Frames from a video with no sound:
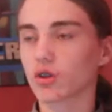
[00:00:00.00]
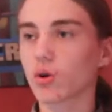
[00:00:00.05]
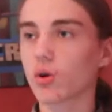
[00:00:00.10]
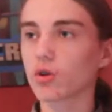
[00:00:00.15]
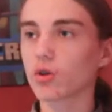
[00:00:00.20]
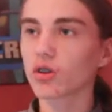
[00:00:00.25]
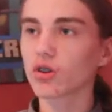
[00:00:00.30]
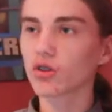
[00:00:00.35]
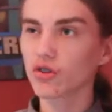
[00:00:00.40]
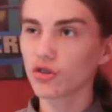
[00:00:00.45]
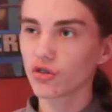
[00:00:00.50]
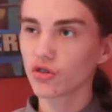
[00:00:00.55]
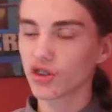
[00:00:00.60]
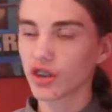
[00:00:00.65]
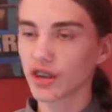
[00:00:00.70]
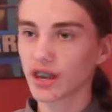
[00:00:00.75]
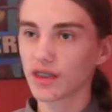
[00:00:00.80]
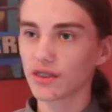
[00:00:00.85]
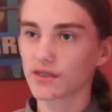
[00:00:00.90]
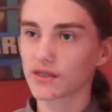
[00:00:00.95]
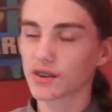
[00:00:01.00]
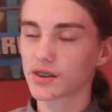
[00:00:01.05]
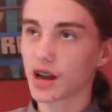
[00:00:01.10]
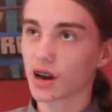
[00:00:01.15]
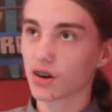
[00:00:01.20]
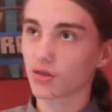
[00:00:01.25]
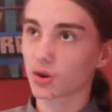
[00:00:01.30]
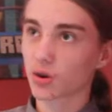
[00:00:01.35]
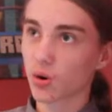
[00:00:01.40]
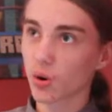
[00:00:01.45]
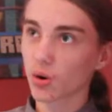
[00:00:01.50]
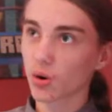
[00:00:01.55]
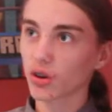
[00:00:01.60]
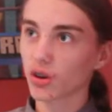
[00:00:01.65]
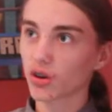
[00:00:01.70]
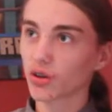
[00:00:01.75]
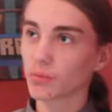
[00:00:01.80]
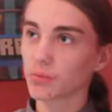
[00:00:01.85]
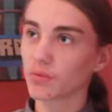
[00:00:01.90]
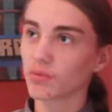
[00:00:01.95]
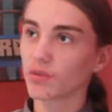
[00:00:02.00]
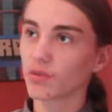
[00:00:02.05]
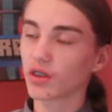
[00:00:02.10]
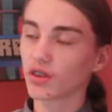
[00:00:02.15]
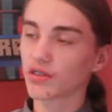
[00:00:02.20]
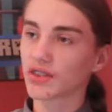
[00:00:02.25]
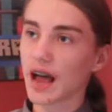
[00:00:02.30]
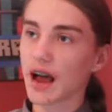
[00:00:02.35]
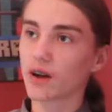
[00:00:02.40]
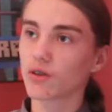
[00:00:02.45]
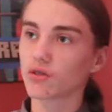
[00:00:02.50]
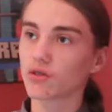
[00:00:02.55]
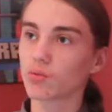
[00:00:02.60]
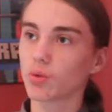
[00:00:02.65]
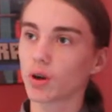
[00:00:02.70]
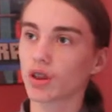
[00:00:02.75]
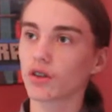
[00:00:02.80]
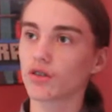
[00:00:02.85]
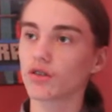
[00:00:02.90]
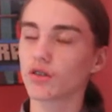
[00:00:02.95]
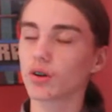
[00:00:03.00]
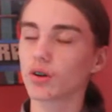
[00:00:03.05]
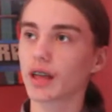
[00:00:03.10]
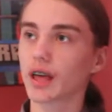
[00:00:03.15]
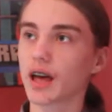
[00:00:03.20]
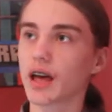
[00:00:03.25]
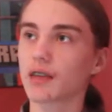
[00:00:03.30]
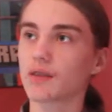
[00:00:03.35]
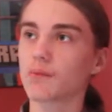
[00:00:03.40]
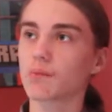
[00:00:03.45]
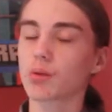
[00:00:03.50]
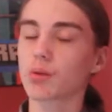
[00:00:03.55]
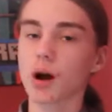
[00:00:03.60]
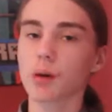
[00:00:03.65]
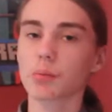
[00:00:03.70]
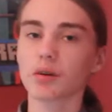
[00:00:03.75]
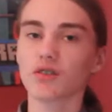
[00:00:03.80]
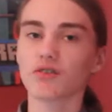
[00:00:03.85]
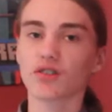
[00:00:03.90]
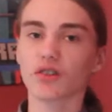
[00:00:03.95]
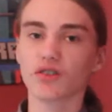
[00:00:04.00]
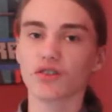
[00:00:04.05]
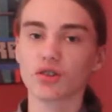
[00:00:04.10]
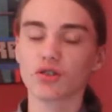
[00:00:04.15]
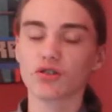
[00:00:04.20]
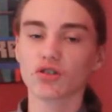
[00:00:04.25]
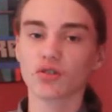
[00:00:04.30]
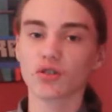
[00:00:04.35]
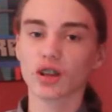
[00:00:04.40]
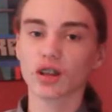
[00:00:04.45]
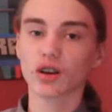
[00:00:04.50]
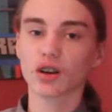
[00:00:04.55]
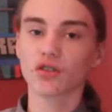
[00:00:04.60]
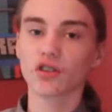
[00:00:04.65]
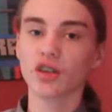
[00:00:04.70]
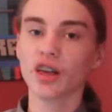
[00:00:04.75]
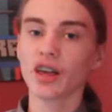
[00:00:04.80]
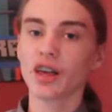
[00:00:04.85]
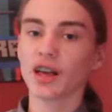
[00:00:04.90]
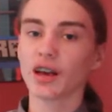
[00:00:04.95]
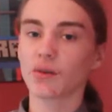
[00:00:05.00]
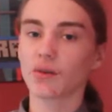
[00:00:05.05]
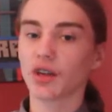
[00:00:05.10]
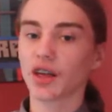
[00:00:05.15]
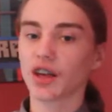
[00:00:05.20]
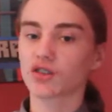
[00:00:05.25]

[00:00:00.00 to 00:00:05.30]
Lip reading: You gotta record all your scenes, you gotta record all the sounds you want to do it, and probably for future videos,